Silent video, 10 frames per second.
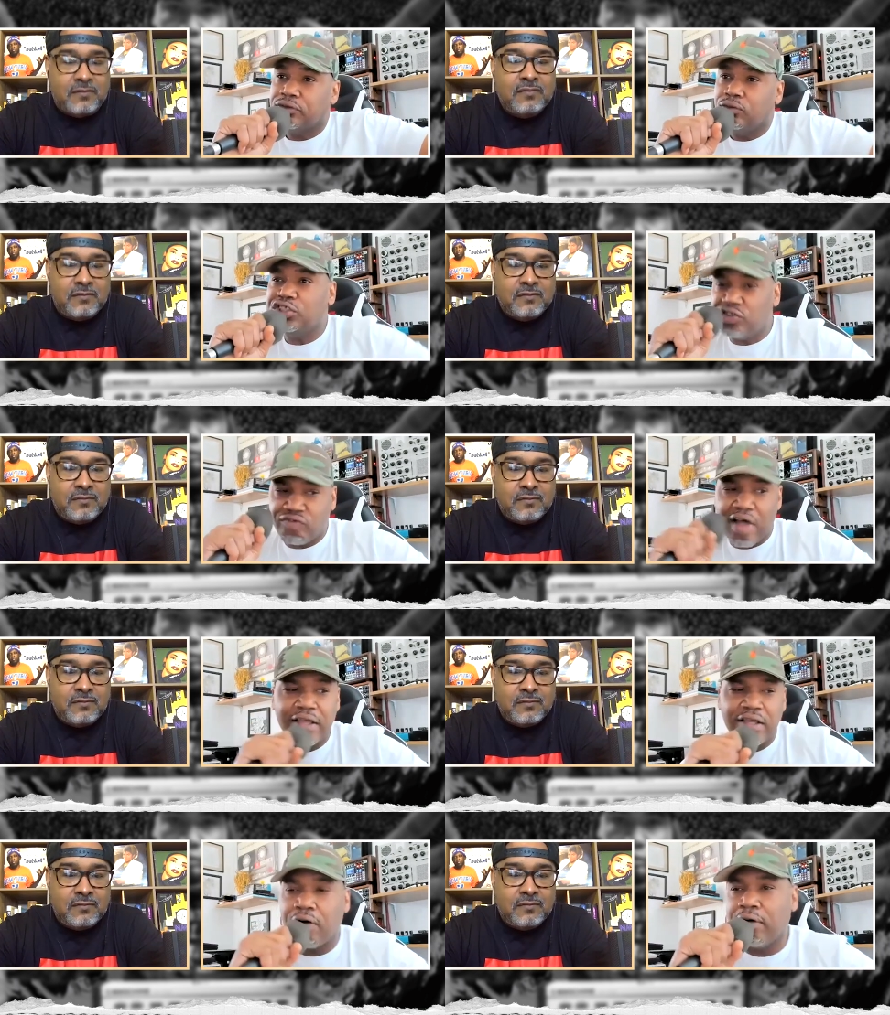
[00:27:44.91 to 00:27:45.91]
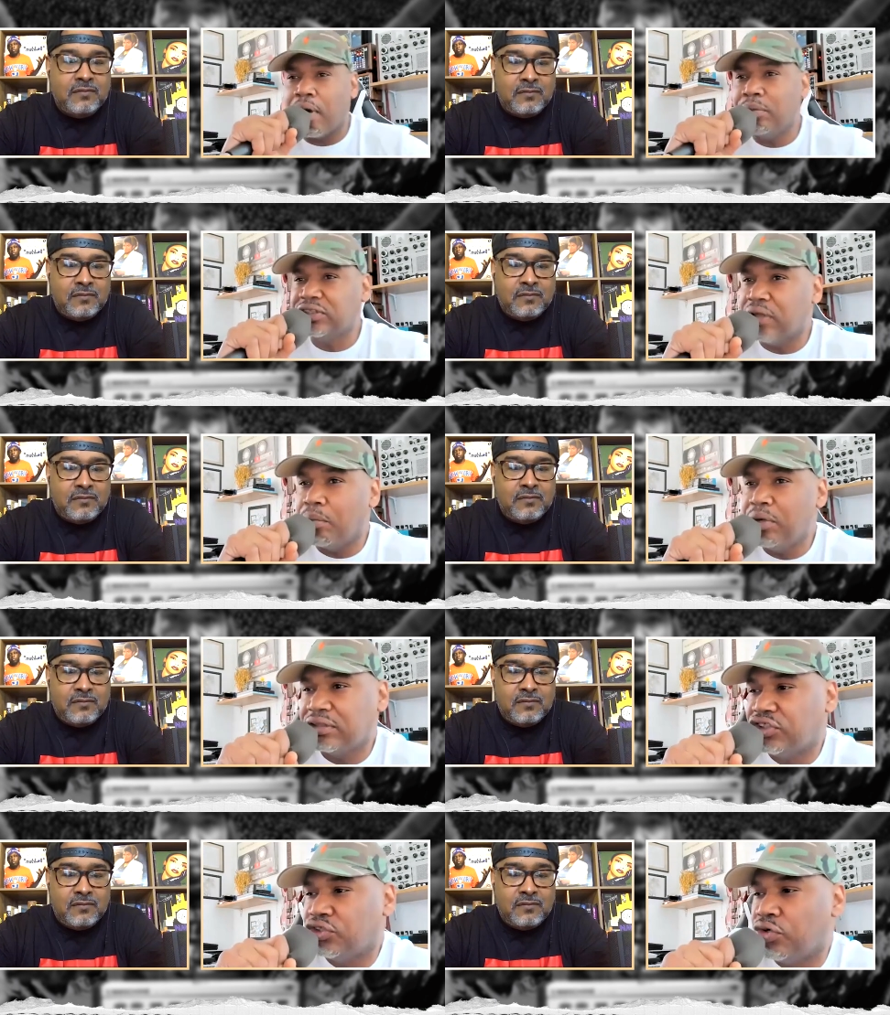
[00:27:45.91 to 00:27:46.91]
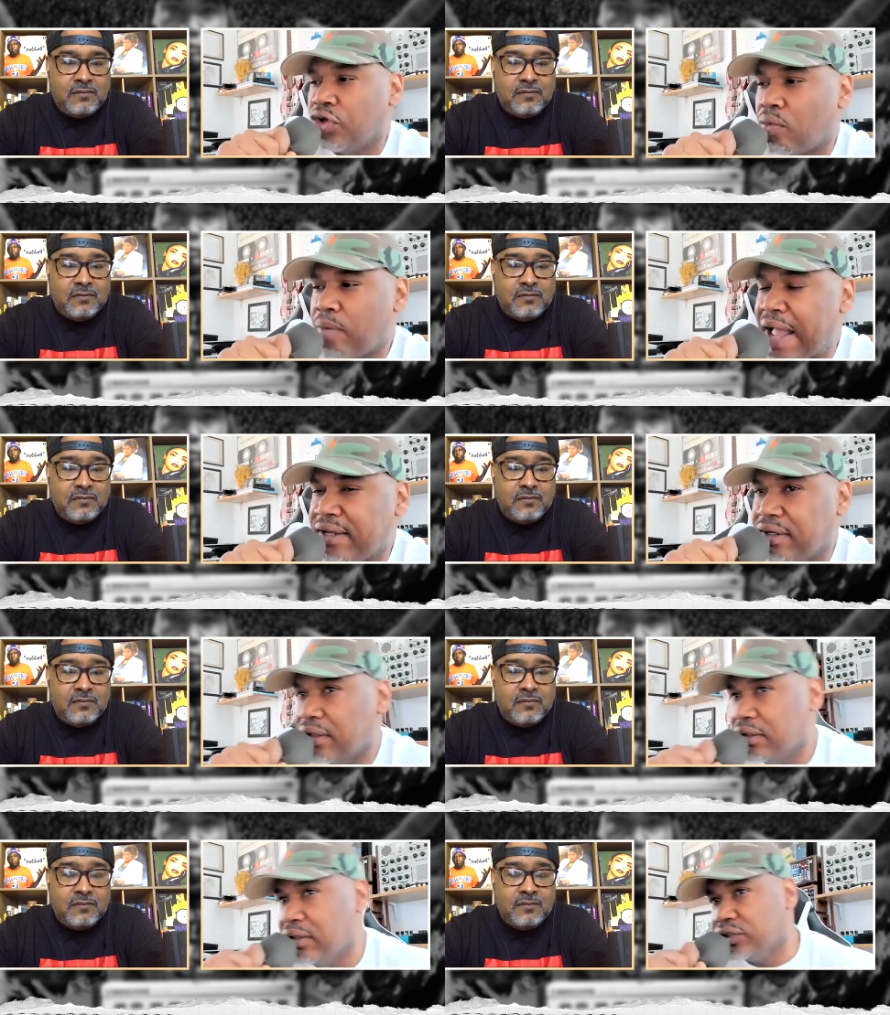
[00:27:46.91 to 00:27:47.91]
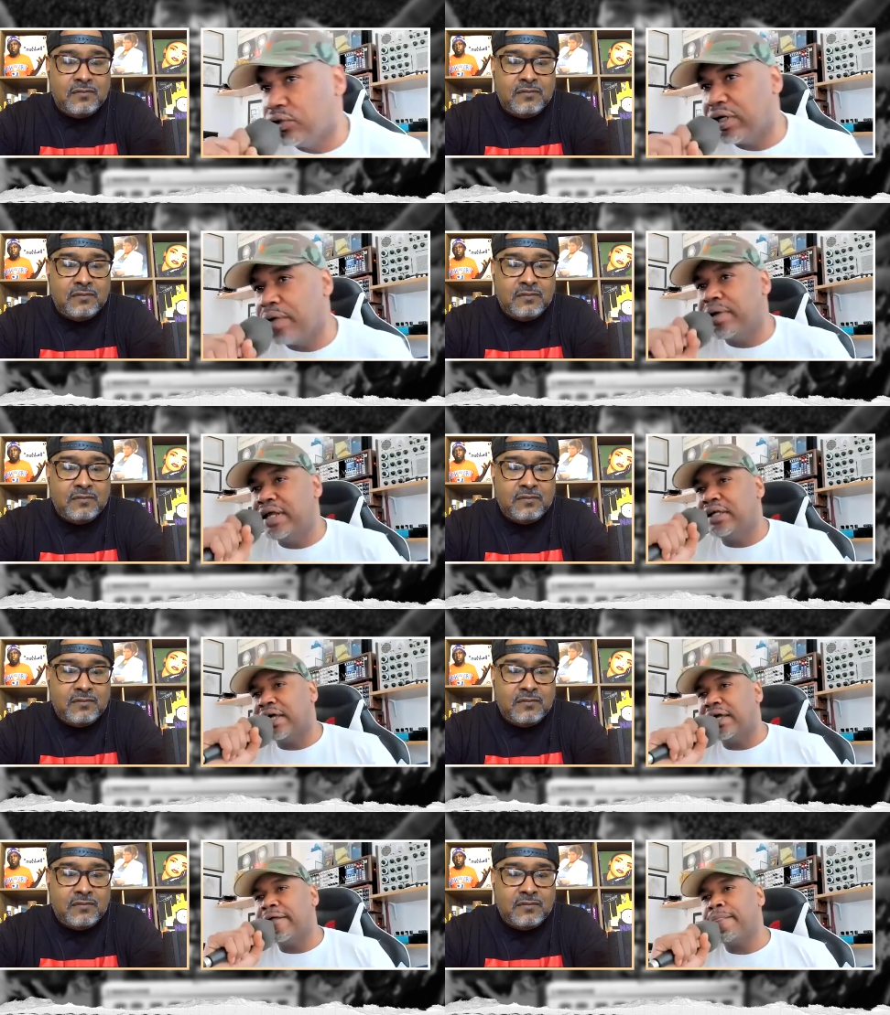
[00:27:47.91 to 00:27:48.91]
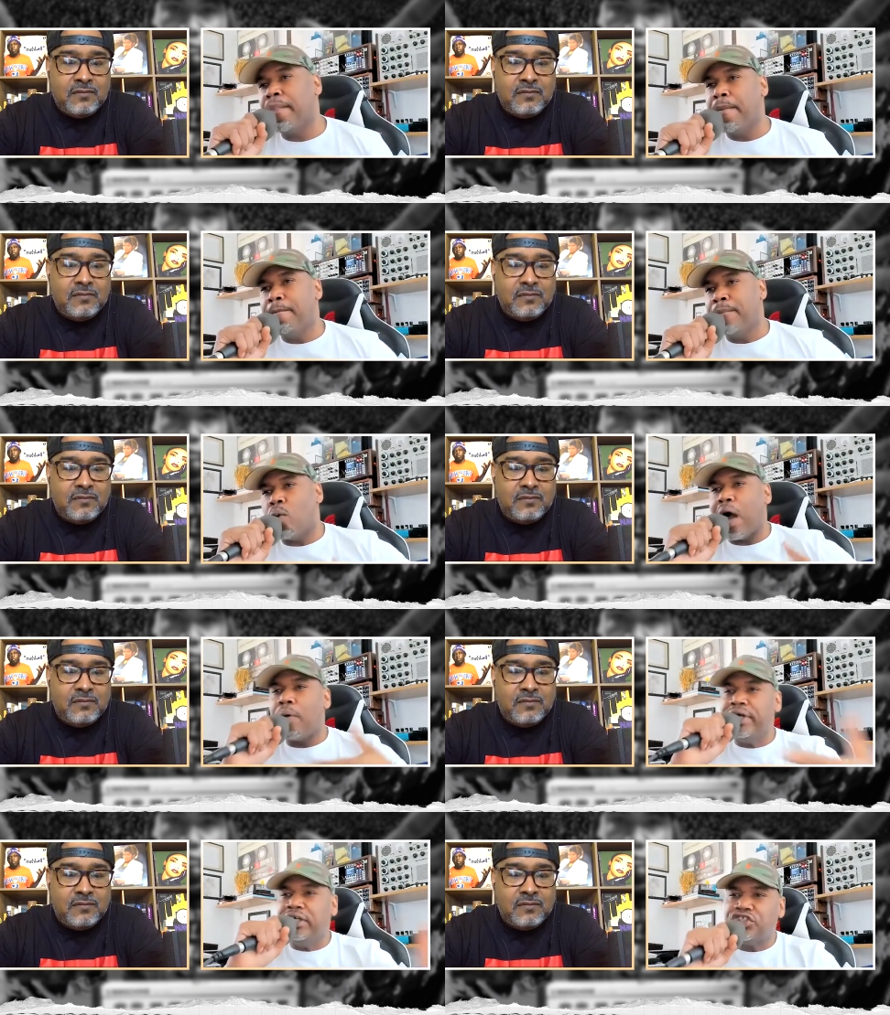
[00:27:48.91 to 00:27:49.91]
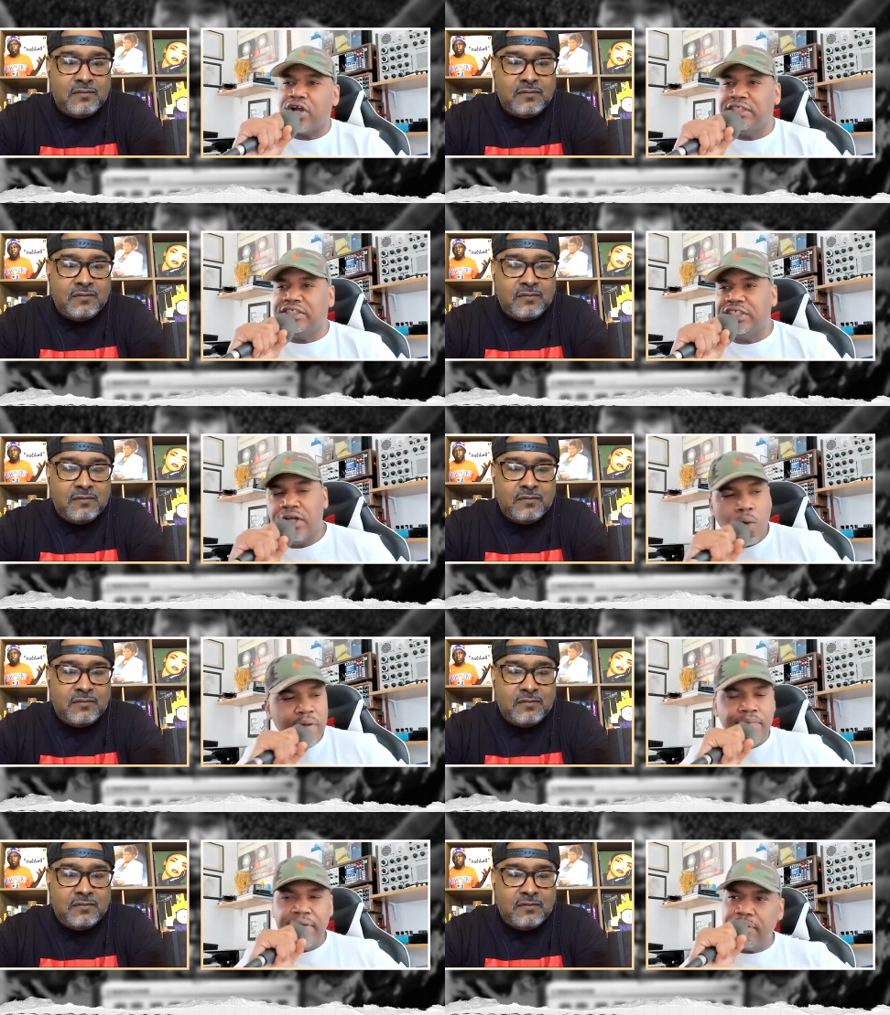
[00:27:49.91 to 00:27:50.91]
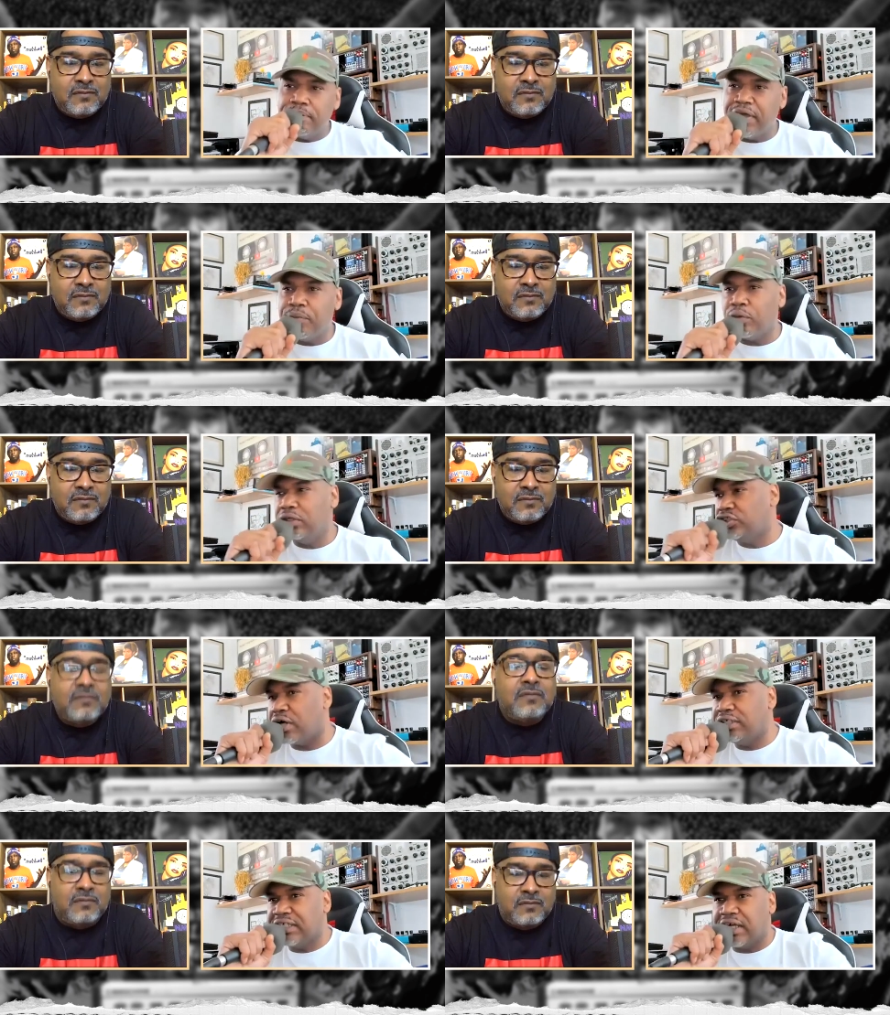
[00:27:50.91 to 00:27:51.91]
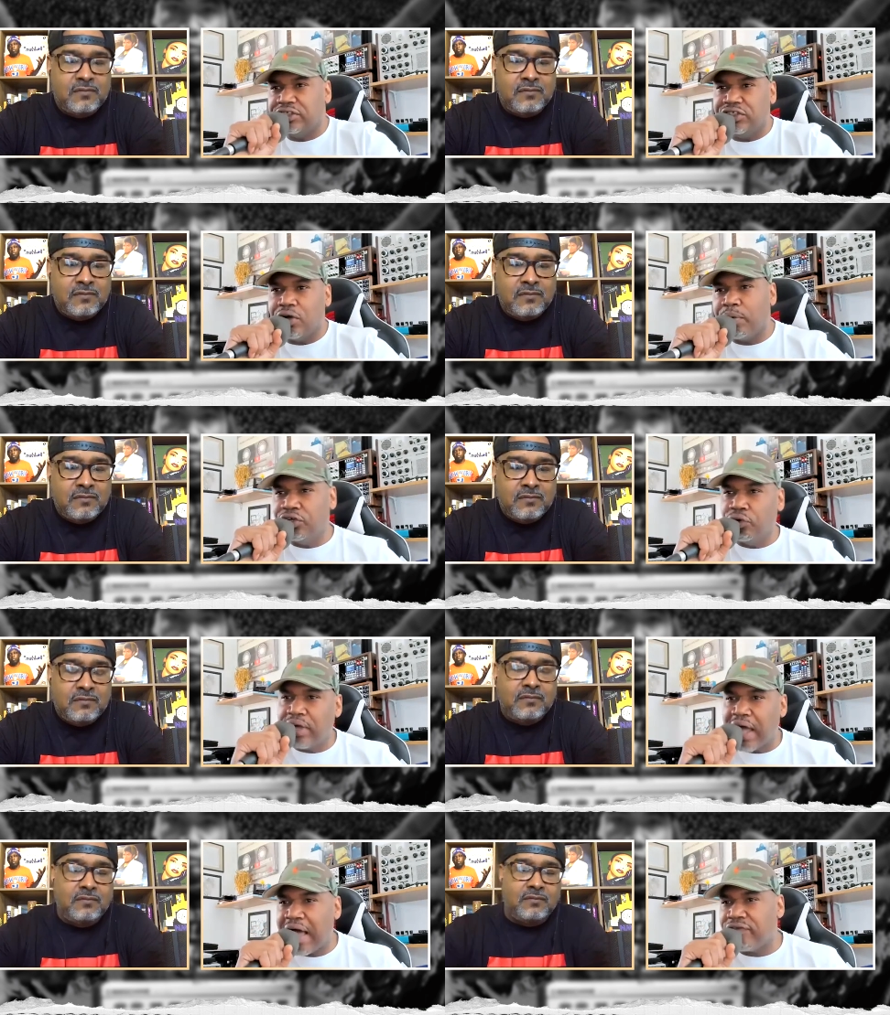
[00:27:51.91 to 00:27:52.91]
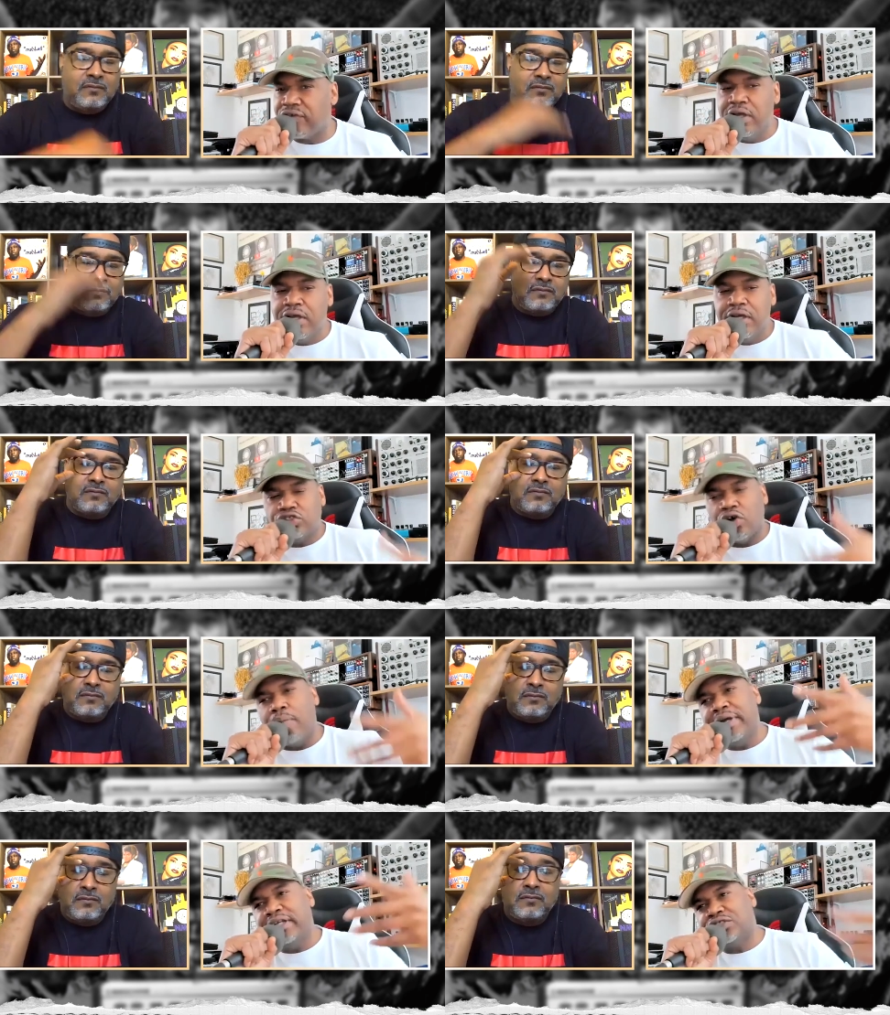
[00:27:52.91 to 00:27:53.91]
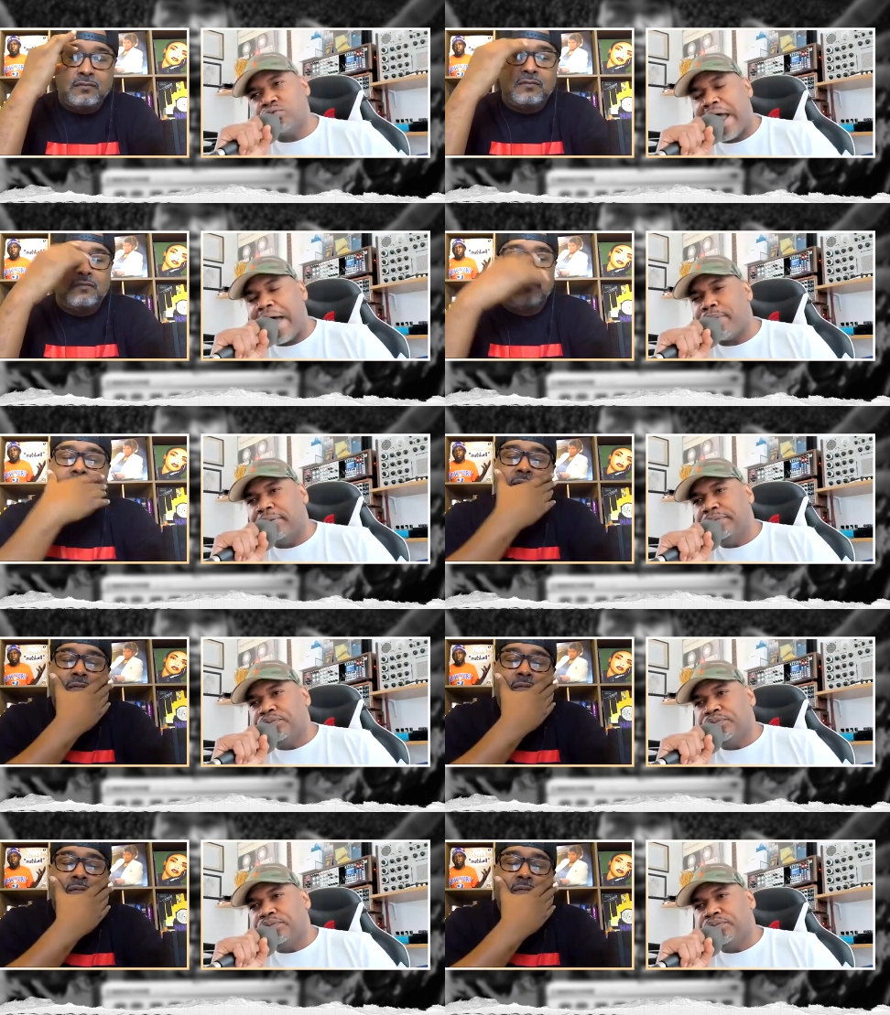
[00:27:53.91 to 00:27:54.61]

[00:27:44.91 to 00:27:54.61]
Speaker 1: which is fine. You know, I'm a I'm a studio rat, so it didn't mean anything. But while we in Jersey, you know, we meeting people in Jersey because you know we the new guys. So I meet this rapper